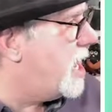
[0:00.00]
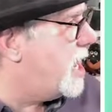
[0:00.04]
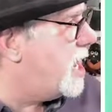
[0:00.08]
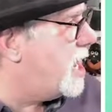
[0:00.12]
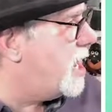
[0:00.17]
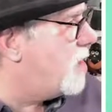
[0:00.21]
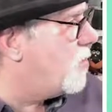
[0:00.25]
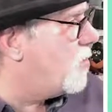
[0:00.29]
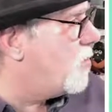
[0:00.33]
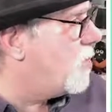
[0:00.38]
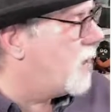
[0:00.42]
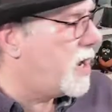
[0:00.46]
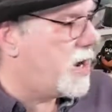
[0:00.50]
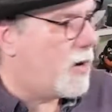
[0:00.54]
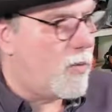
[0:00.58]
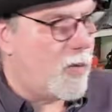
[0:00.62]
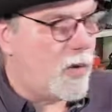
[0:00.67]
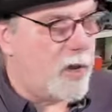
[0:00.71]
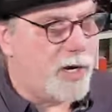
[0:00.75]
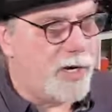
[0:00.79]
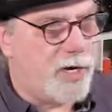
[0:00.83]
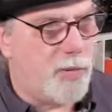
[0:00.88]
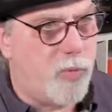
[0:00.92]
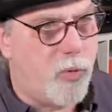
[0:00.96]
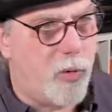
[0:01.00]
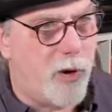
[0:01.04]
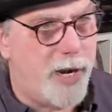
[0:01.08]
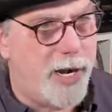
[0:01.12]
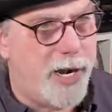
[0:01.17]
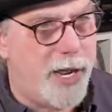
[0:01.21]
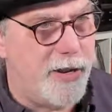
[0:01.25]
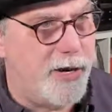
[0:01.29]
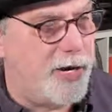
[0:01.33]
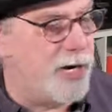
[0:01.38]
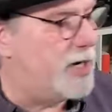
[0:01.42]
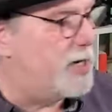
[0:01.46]
What I wanted to point
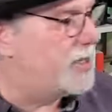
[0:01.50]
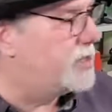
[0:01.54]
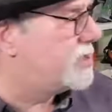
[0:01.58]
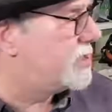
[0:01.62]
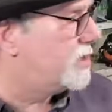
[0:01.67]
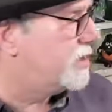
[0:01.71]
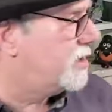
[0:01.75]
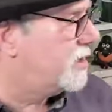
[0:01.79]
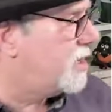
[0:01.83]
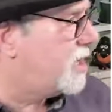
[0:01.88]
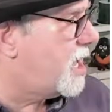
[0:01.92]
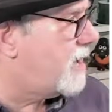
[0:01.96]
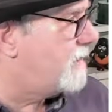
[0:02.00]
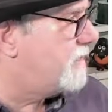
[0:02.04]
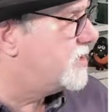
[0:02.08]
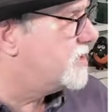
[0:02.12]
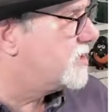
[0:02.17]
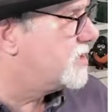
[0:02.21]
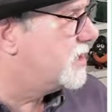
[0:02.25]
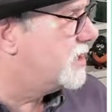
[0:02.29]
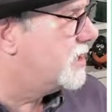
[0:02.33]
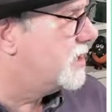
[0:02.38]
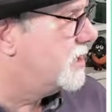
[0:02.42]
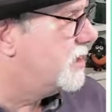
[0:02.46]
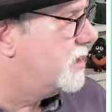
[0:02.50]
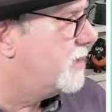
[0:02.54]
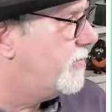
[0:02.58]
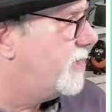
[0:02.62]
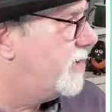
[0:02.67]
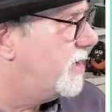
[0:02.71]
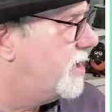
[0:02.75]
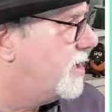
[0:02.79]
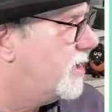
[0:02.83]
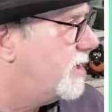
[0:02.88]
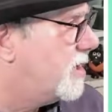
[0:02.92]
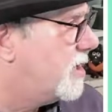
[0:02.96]
out here, and it's obviously a little
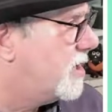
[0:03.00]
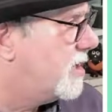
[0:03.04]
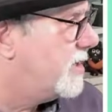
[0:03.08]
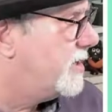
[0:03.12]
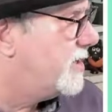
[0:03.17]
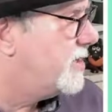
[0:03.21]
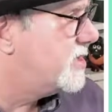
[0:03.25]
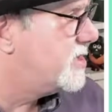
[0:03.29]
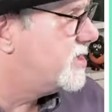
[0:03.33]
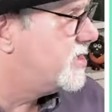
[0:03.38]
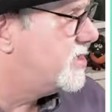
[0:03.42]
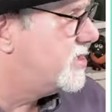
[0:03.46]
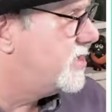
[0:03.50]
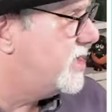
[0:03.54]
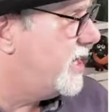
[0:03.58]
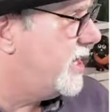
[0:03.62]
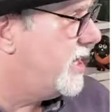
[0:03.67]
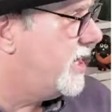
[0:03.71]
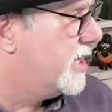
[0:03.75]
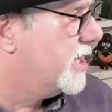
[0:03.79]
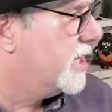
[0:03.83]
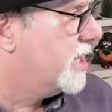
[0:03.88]
bit hard to see